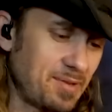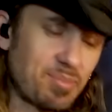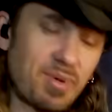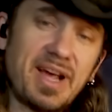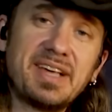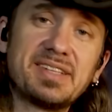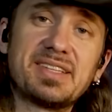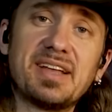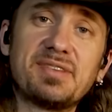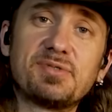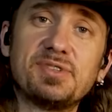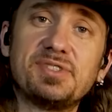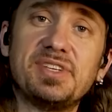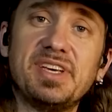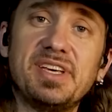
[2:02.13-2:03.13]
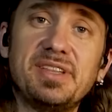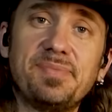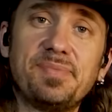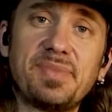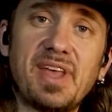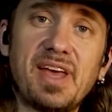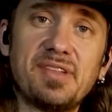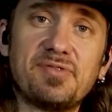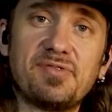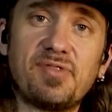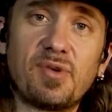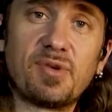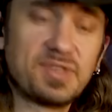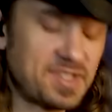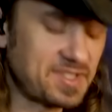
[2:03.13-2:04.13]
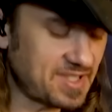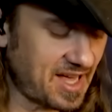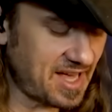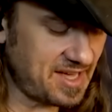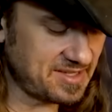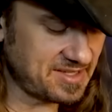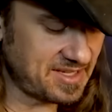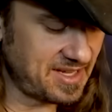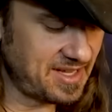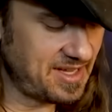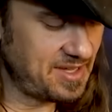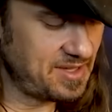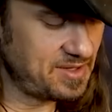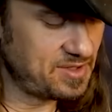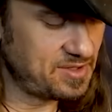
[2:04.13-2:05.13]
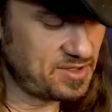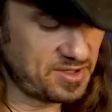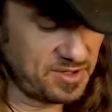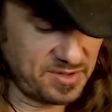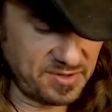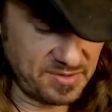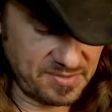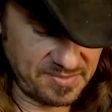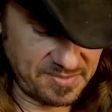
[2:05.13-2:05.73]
breaks that routine and forces us to